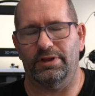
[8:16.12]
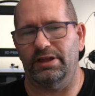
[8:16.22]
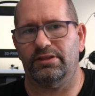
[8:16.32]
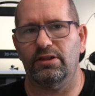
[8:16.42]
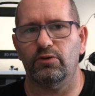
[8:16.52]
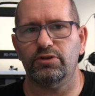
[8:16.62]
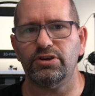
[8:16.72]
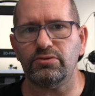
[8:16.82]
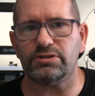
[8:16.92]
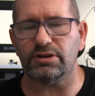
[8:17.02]
it's no
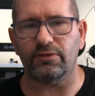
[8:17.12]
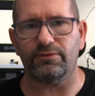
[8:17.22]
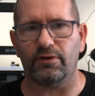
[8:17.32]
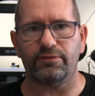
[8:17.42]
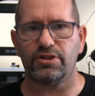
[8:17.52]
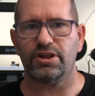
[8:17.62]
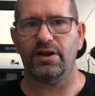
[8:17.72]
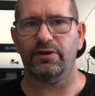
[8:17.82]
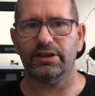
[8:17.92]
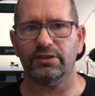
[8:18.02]
use of, of
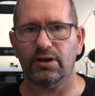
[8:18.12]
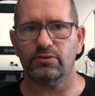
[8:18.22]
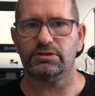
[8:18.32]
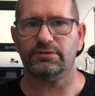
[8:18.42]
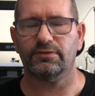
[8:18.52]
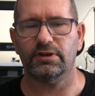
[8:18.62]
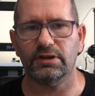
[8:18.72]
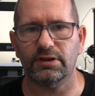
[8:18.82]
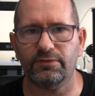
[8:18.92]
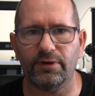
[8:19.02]
sharing those
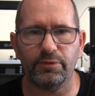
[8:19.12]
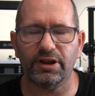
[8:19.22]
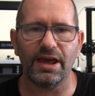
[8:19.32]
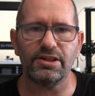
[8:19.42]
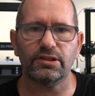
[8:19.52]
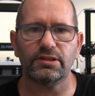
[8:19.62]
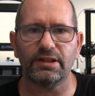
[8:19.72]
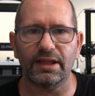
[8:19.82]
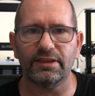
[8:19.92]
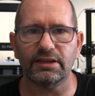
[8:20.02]
uh, fabrication
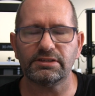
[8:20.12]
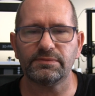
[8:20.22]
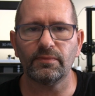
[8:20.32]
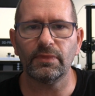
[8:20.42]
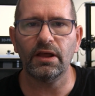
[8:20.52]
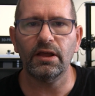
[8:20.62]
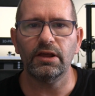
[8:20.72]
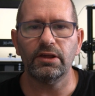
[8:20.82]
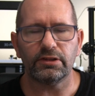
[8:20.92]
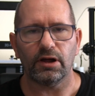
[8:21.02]
settings.
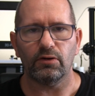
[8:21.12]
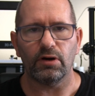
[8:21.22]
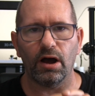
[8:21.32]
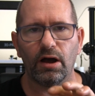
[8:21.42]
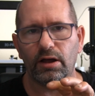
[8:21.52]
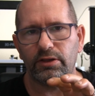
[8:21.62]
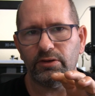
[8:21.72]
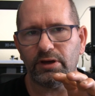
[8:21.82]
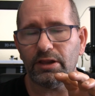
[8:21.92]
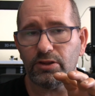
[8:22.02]
So
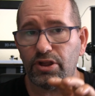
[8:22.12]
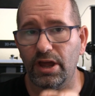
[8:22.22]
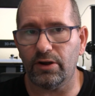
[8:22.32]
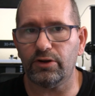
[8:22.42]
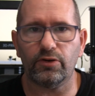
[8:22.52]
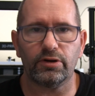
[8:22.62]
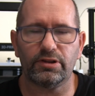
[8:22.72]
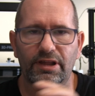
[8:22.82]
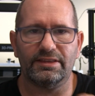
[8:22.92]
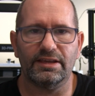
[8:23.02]
you can share your
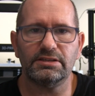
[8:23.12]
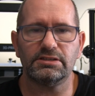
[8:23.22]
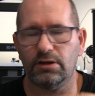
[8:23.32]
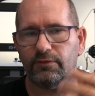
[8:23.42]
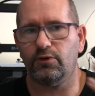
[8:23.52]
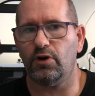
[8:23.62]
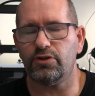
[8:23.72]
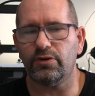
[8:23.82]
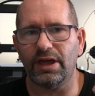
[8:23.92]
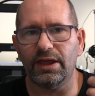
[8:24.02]
settings, of
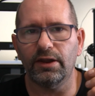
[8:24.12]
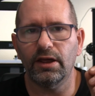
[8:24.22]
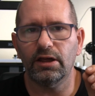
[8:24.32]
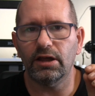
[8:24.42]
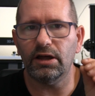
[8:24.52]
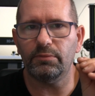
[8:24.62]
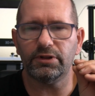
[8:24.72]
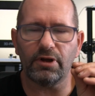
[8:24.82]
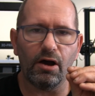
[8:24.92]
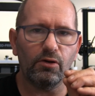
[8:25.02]
course you can, uh,
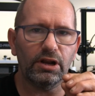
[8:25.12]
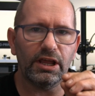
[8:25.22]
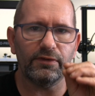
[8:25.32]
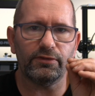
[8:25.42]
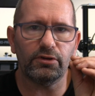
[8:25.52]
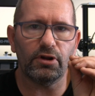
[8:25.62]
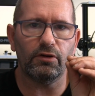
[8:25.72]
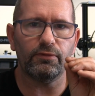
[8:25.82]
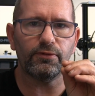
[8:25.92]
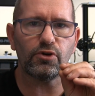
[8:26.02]
but only if you
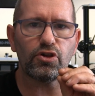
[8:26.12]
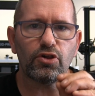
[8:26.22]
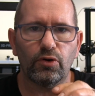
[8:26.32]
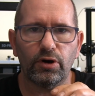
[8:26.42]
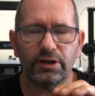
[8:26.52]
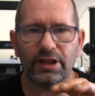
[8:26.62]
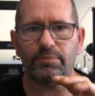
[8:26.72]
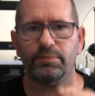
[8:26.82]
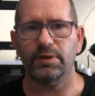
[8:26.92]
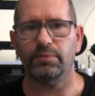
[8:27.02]
know for sure
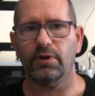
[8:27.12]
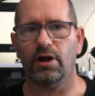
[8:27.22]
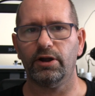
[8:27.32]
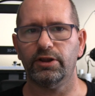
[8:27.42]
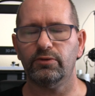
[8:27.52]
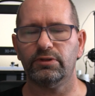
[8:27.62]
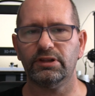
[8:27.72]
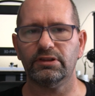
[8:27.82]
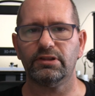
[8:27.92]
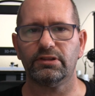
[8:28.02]
that people are
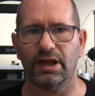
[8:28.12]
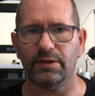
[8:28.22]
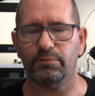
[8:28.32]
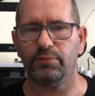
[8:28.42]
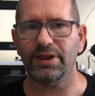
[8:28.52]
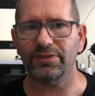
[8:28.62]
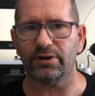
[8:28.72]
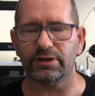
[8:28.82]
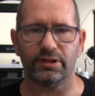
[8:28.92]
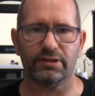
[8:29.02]
using the same
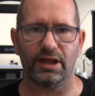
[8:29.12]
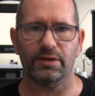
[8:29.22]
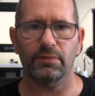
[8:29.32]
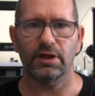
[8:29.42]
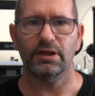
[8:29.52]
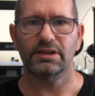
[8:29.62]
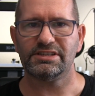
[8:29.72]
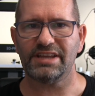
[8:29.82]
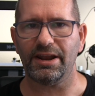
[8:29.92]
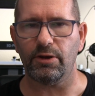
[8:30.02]
printer, the same
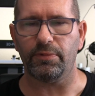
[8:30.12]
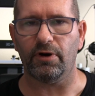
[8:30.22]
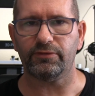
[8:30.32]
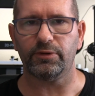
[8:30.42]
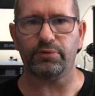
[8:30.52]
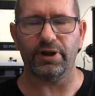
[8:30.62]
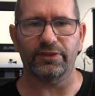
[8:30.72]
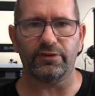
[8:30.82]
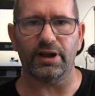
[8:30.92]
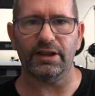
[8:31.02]
setup of the
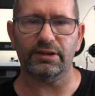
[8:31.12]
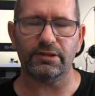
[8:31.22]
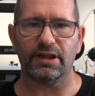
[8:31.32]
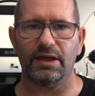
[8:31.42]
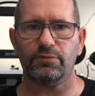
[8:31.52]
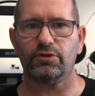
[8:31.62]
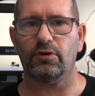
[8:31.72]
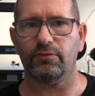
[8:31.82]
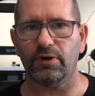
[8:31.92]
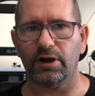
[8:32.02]
printer, and the same
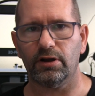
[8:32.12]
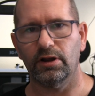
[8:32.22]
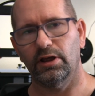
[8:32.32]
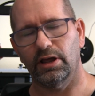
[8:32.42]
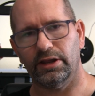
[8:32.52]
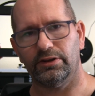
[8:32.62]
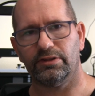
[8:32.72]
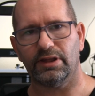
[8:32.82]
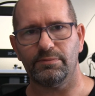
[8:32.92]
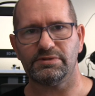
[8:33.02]
software and the
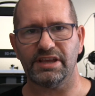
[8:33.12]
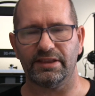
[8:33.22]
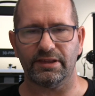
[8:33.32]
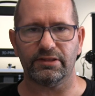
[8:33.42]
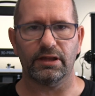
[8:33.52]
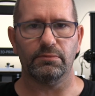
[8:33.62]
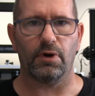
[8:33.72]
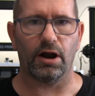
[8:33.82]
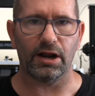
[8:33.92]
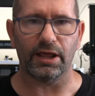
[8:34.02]
same settings in
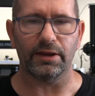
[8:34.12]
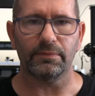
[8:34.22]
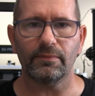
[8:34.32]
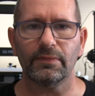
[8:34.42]
Marlin.